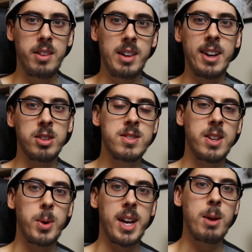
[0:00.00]
Links
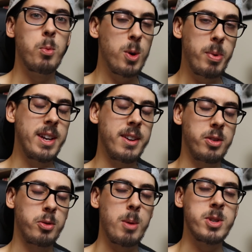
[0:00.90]
to it will be in the
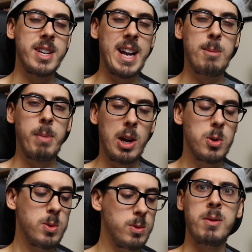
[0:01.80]
description down
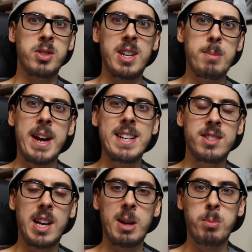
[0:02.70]
below. Obviously the main
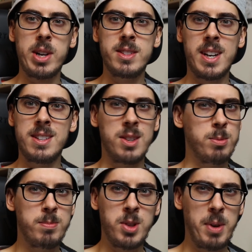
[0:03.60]
selling point to this
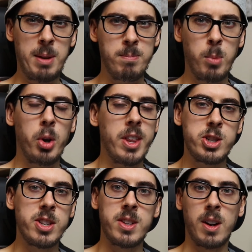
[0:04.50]
is to be more than
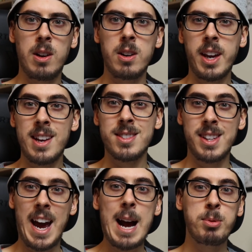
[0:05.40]
just a clock, it's
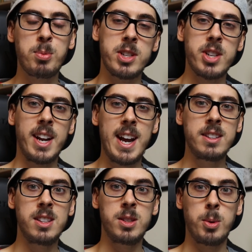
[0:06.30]
the apps which are
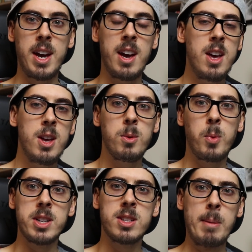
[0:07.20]
connected to it,
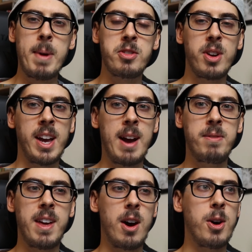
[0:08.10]
which LaMetric
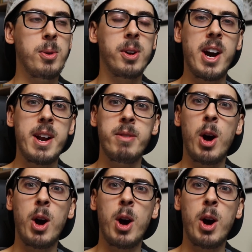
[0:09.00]
have their own kind of